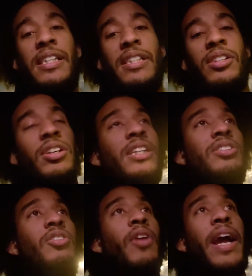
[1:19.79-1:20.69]
He's
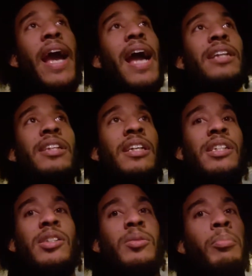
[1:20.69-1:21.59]
a great actor.
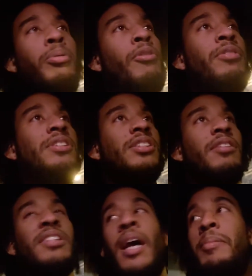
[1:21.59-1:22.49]
He's proven
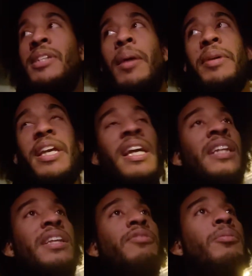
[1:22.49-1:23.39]
himself time and time again
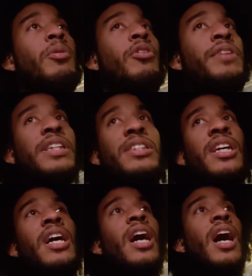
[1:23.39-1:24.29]
in different movies.
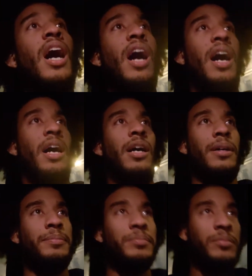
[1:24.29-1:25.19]

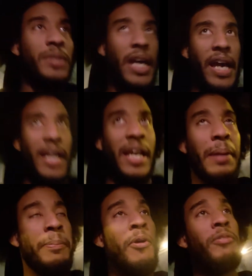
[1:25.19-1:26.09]
And
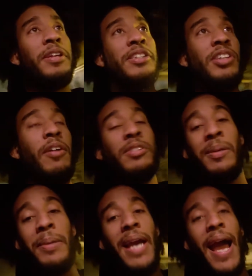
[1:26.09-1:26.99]
he proved himself
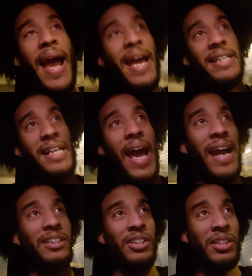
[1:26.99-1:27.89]
to me as an
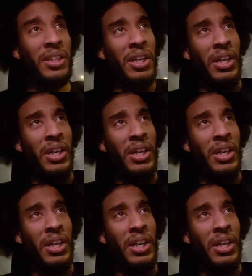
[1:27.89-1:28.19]
actor.